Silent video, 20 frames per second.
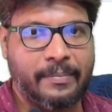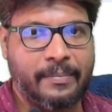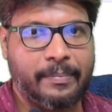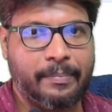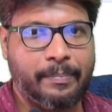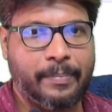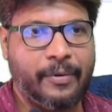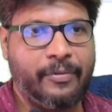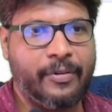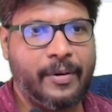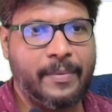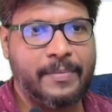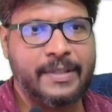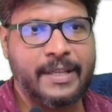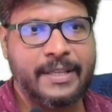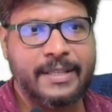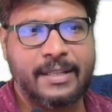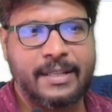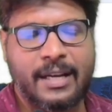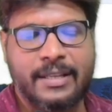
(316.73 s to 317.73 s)
performs
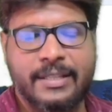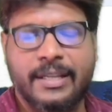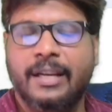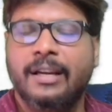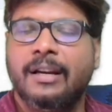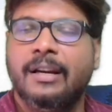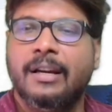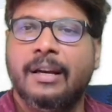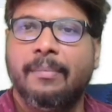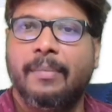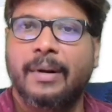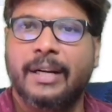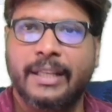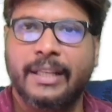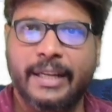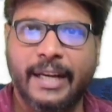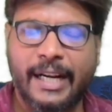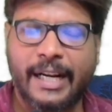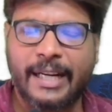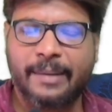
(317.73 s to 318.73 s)
this logic, but in
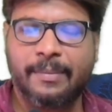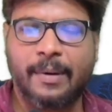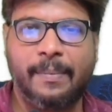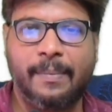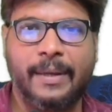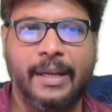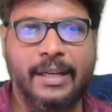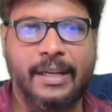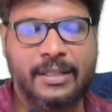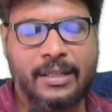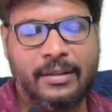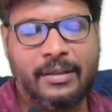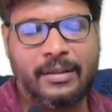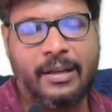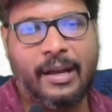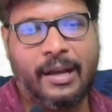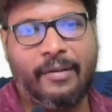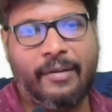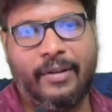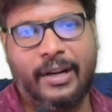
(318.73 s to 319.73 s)
the real time application,
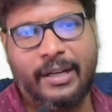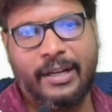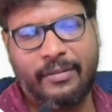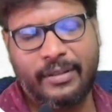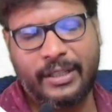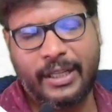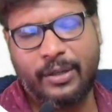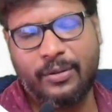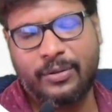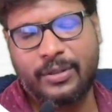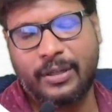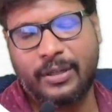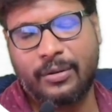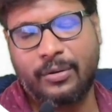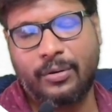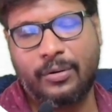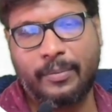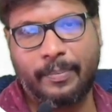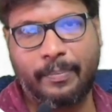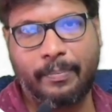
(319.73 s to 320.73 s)
whenever the user
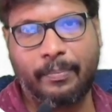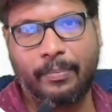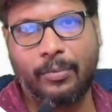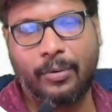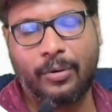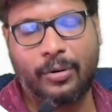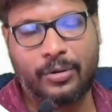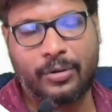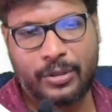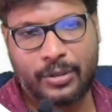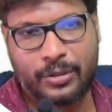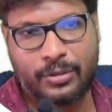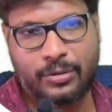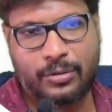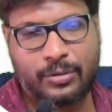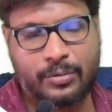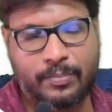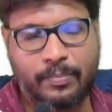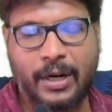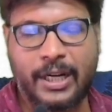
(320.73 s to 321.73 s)
goes
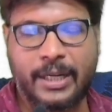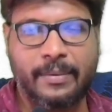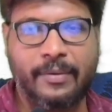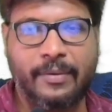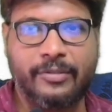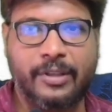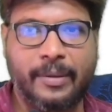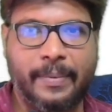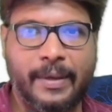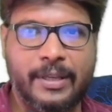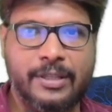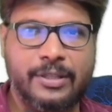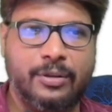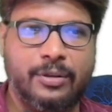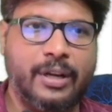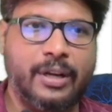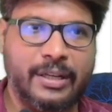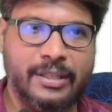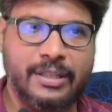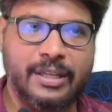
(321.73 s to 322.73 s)
bottom of the page,
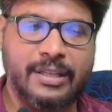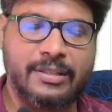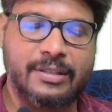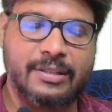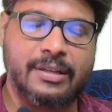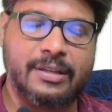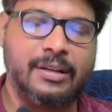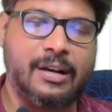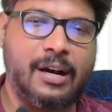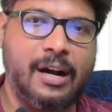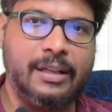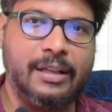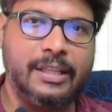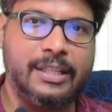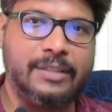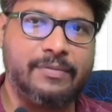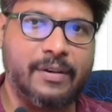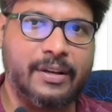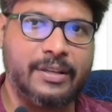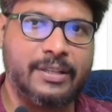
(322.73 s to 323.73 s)
you can just call
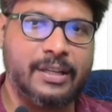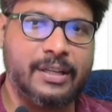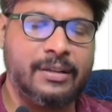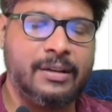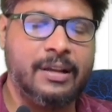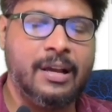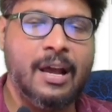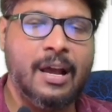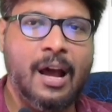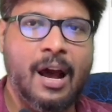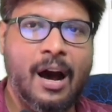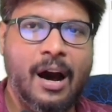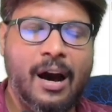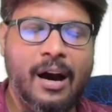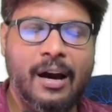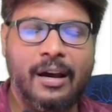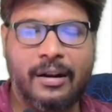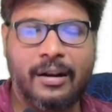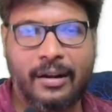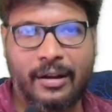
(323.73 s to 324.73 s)
this function,
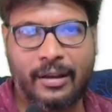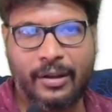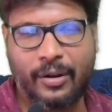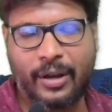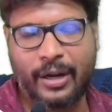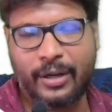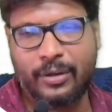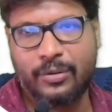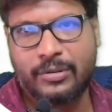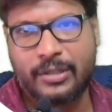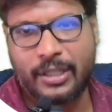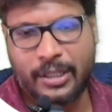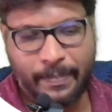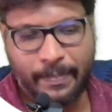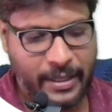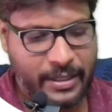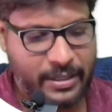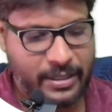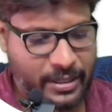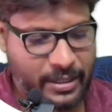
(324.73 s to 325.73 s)
or you can use this
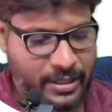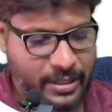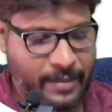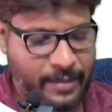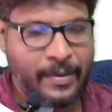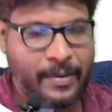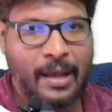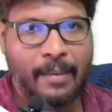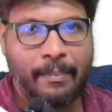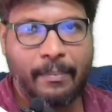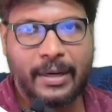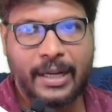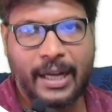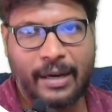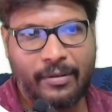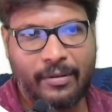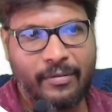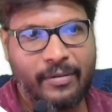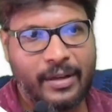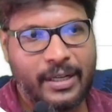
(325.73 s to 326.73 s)
pagination. But
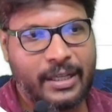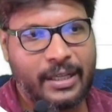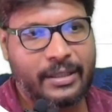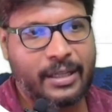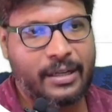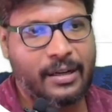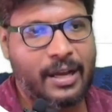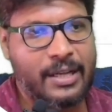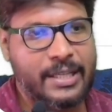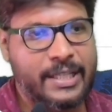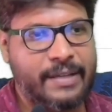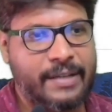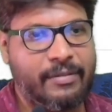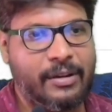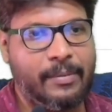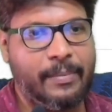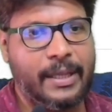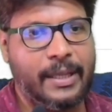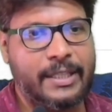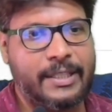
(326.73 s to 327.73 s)
however, the logic
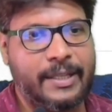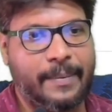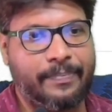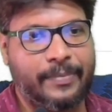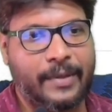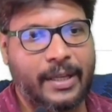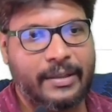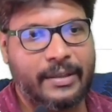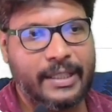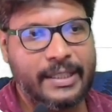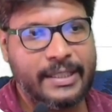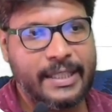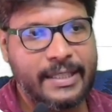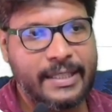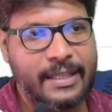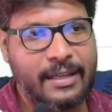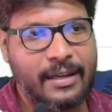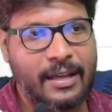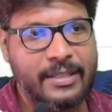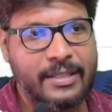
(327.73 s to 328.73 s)
will be the same. This is
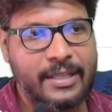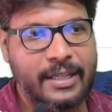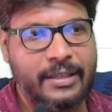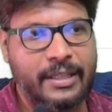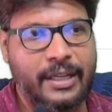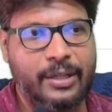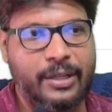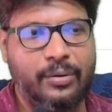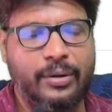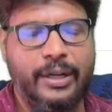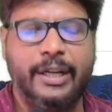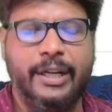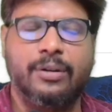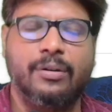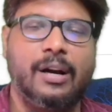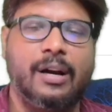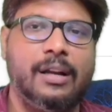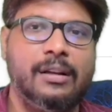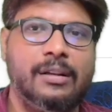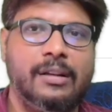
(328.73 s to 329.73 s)
a logic that you need to
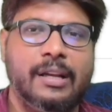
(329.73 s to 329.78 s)
call